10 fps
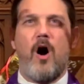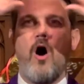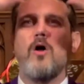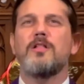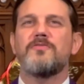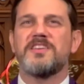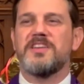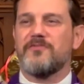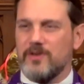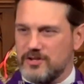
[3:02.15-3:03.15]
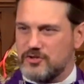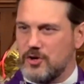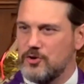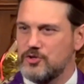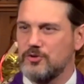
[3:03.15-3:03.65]
all of the different
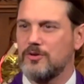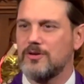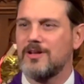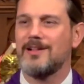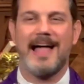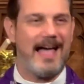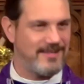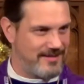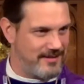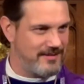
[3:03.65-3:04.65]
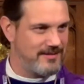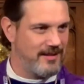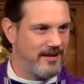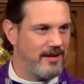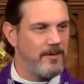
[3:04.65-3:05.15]
social classes.
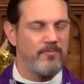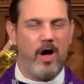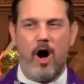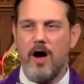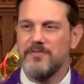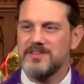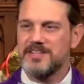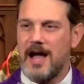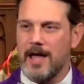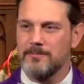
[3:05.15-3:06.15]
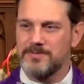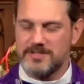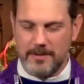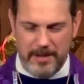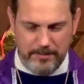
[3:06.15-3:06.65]

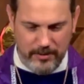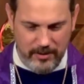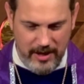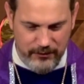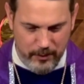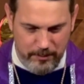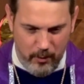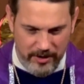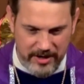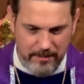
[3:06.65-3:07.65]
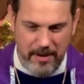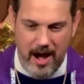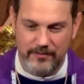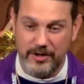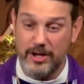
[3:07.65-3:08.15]
Oftentimes, people, if you're born into
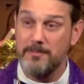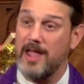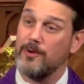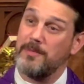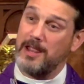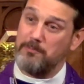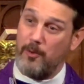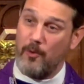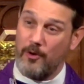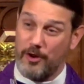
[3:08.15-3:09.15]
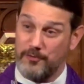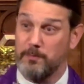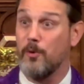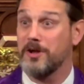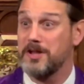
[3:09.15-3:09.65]
poverty, you may remain poor. If you're
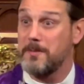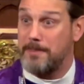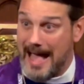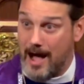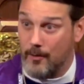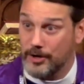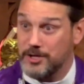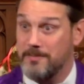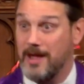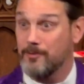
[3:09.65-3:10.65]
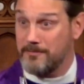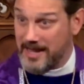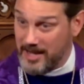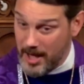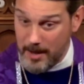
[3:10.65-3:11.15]
born into power, you may
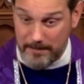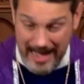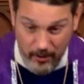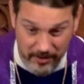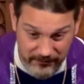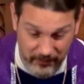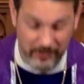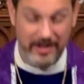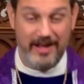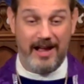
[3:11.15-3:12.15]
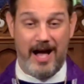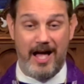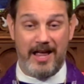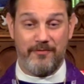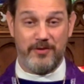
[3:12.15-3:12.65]
remain powerful.
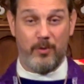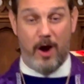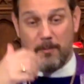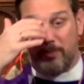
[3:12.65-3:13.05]
If you are